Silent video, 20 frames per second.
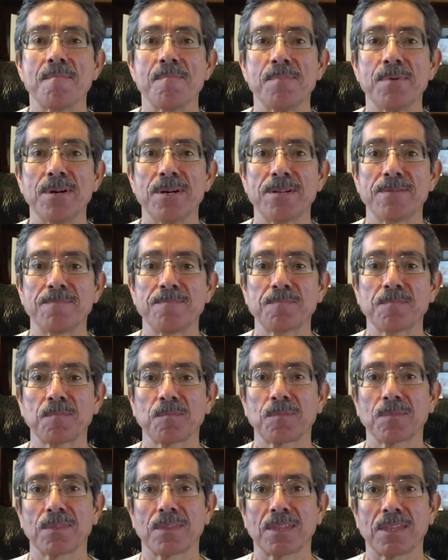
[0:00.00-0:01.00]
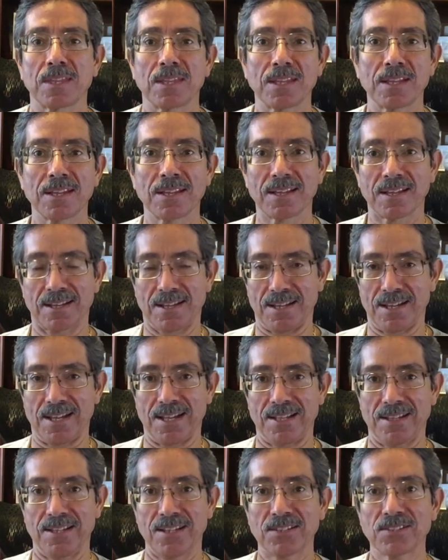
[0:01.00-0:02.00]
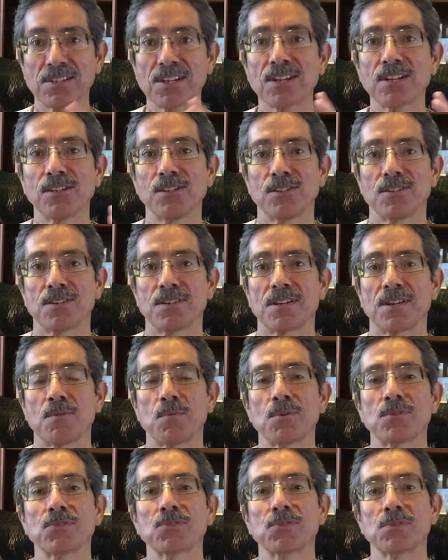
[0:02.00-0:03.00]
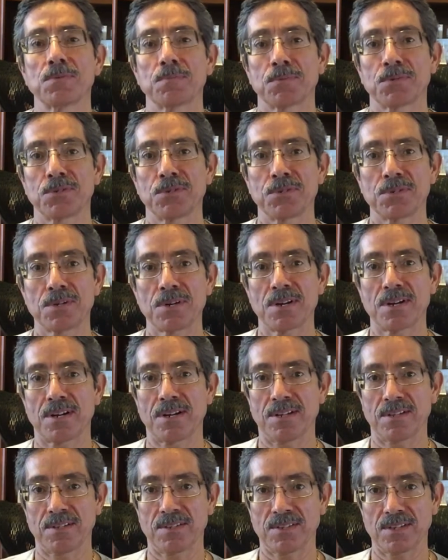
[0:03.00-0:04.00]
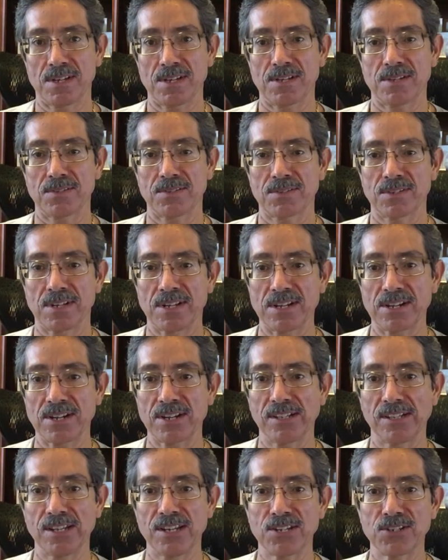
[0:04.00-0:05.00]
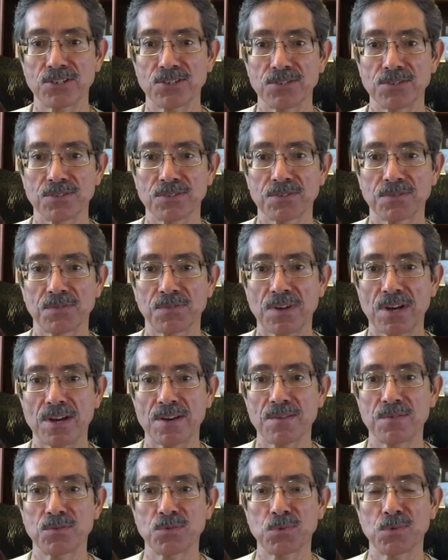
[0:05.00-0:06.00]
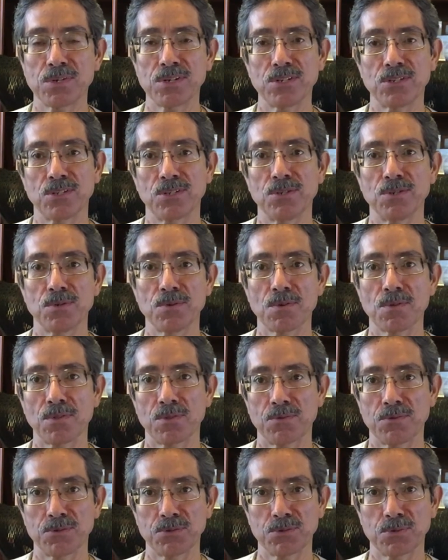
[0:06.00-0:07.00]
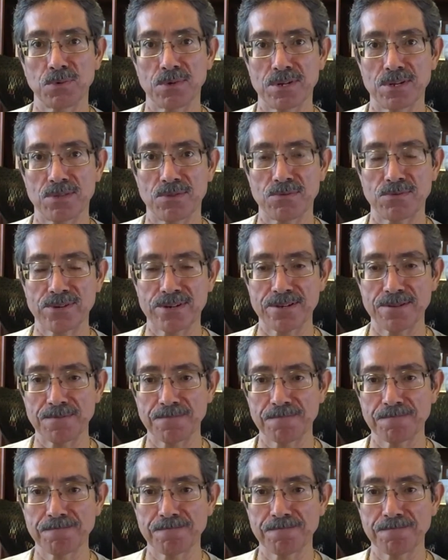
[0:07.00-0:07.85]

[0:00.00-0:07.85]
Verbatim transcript: But let's take a look at what Scripture says in Galatians 5:22 through 23.